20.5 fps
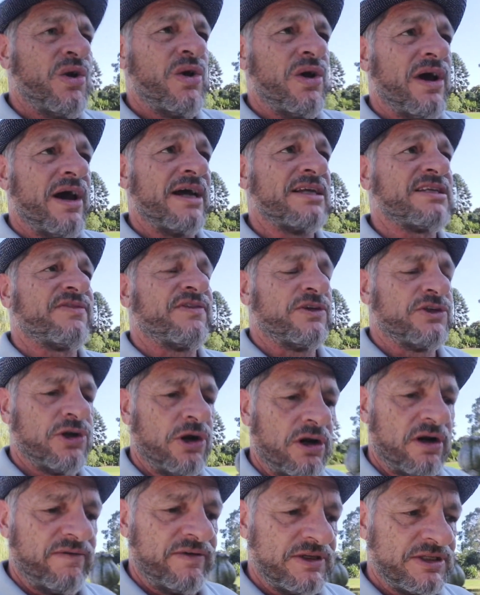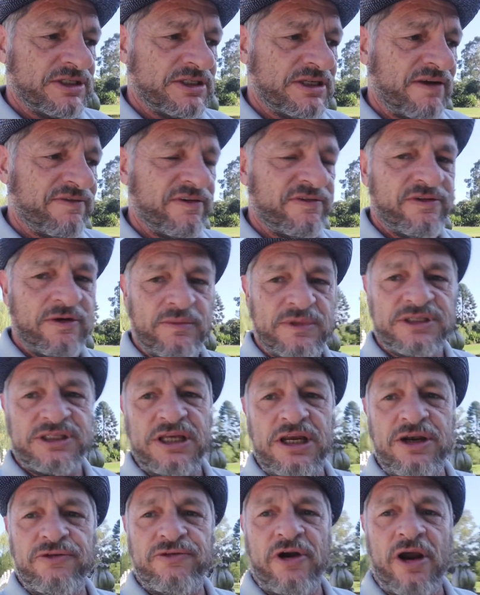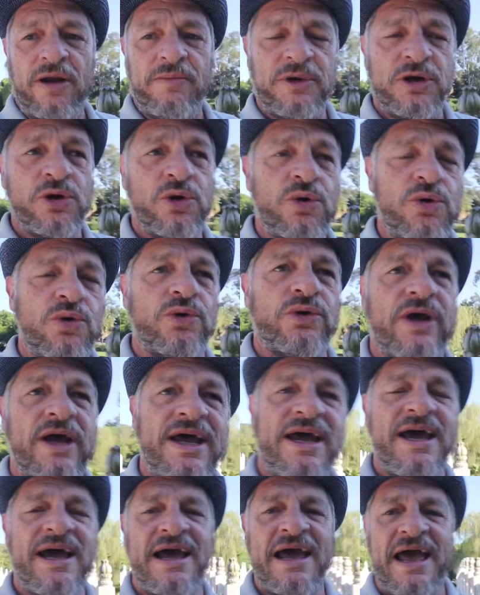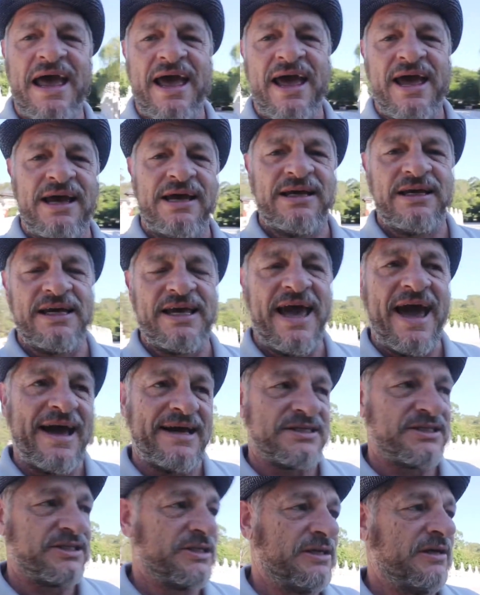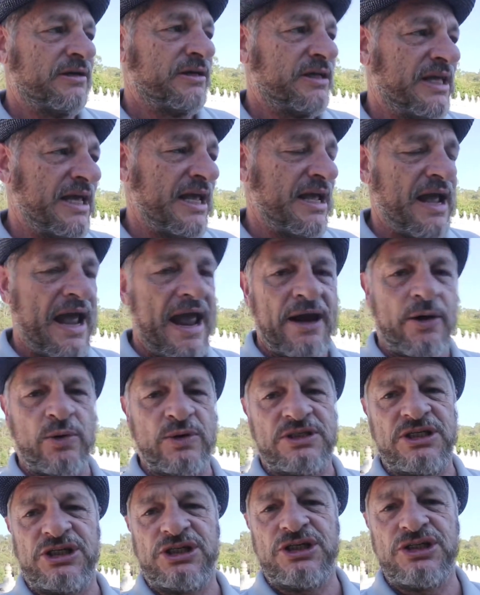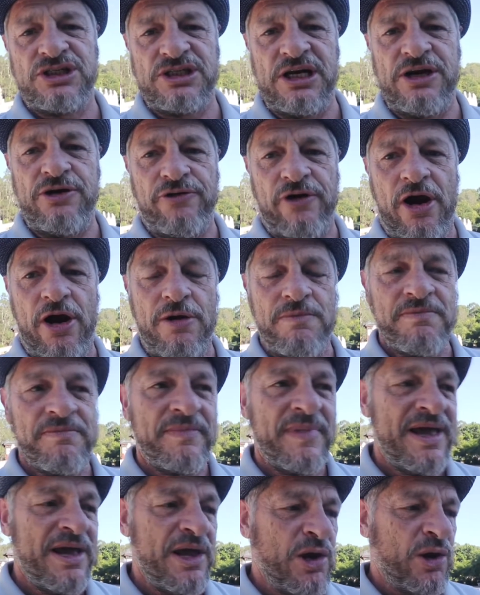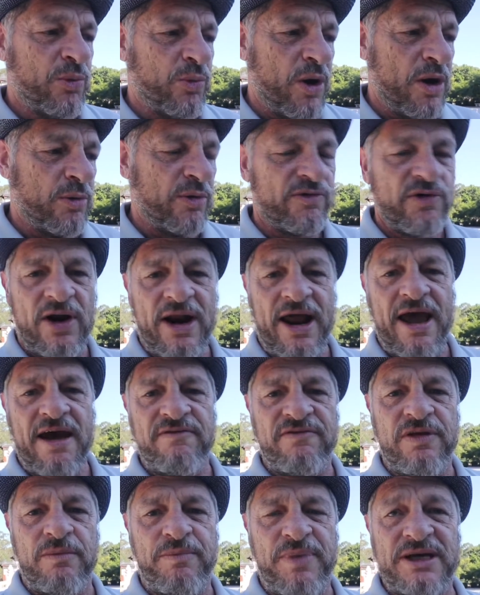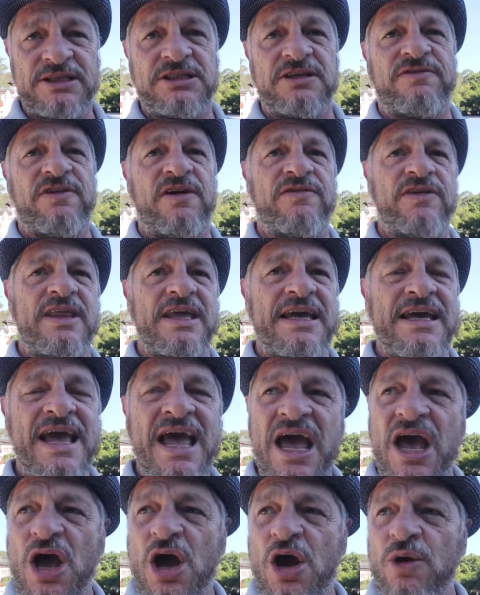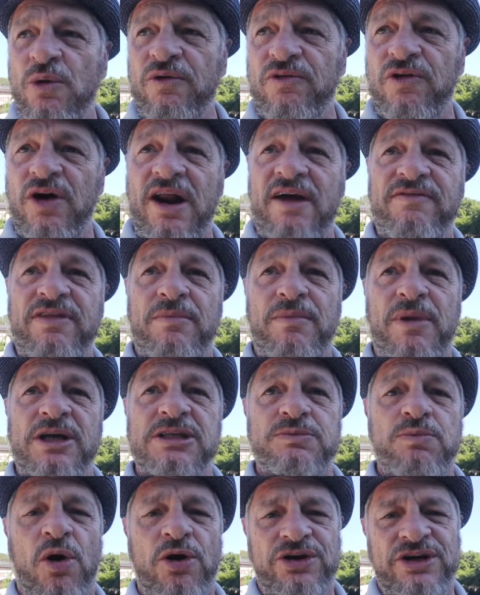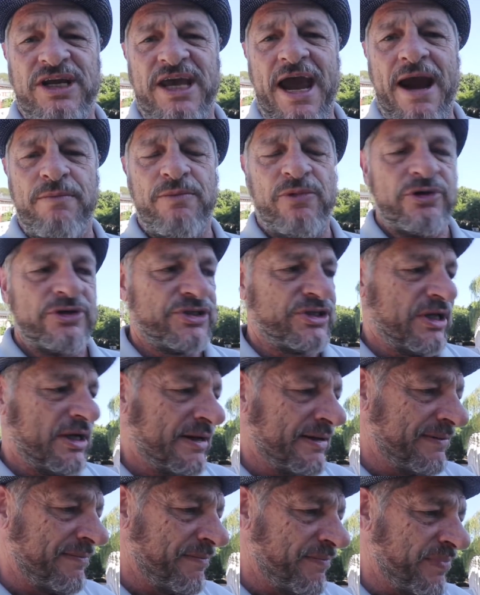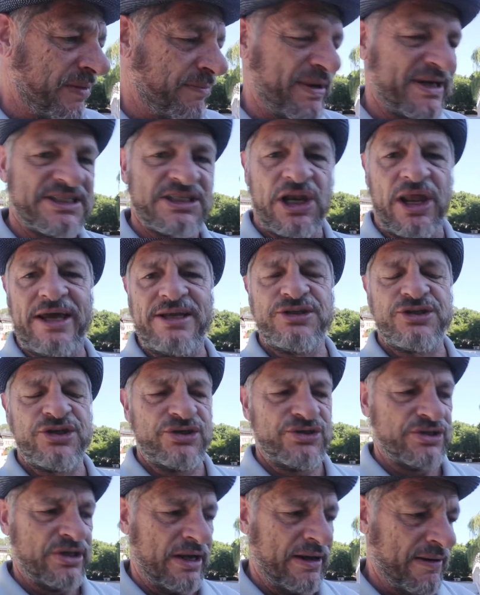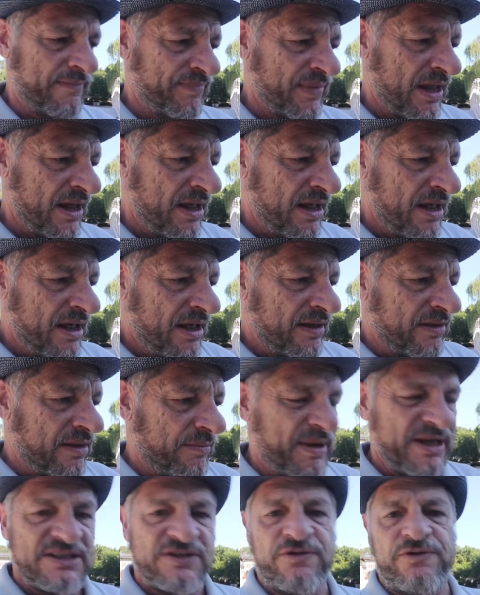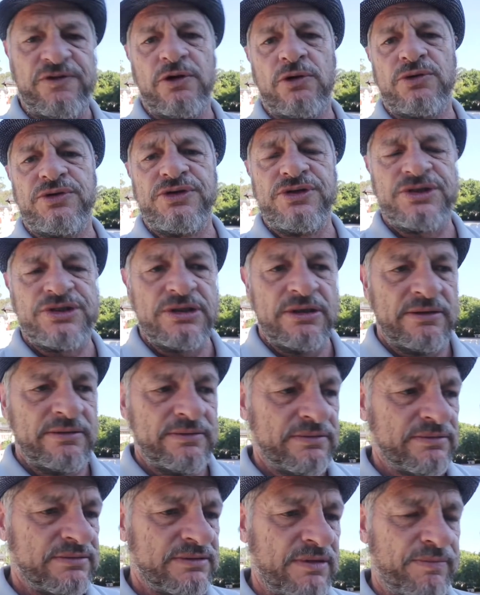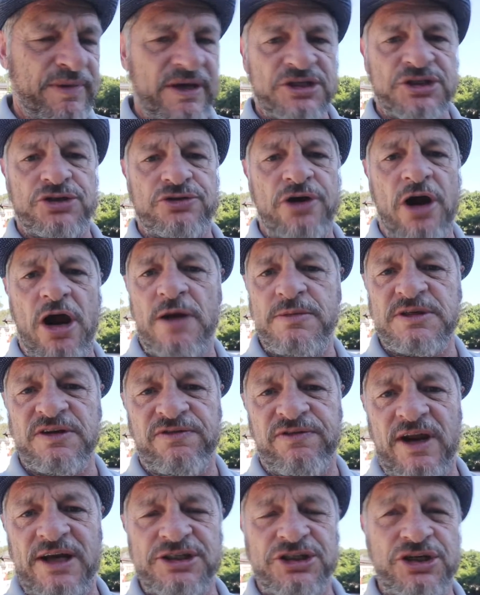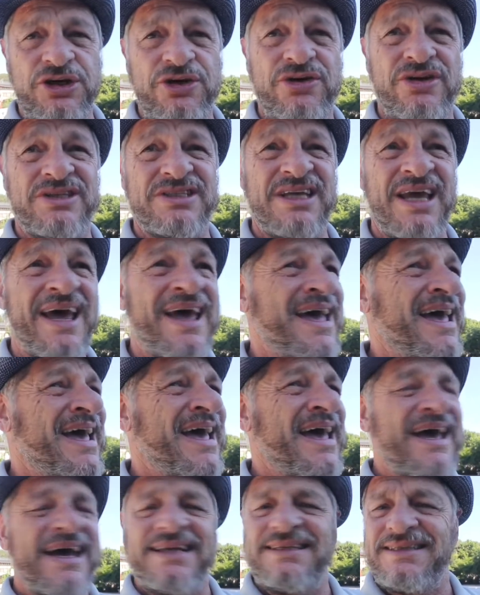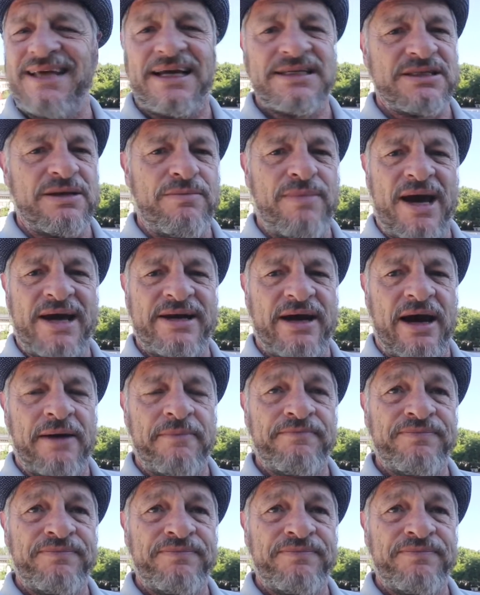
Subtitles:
Us photographers suffer from a syndrome called GAS, Gear Acquisition Syndrome, where we've got to have the best of everything. We've got to have the most modern cameras, the best lenses, the best filters, the best strobes, the flash units. It doesn't matter.